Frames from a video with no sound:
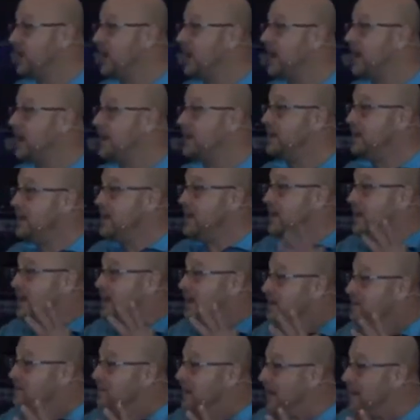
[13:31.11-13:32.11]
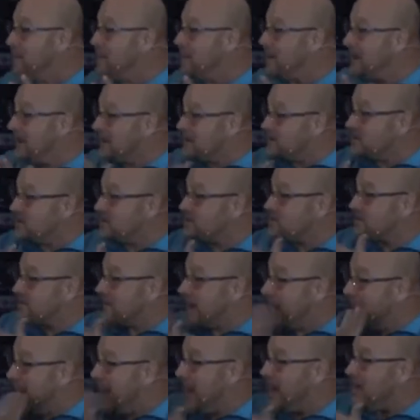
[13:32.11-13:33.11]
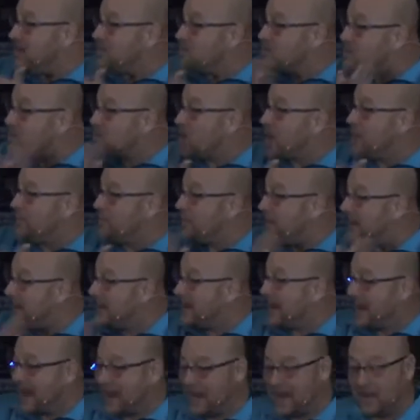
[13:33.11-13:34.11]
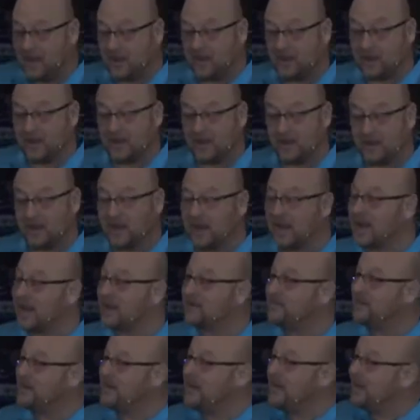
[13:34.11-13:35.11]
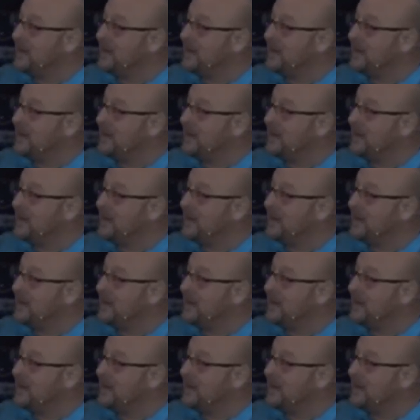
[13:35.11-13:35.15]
of God and be able to let there's some iron sharpening iron in our life.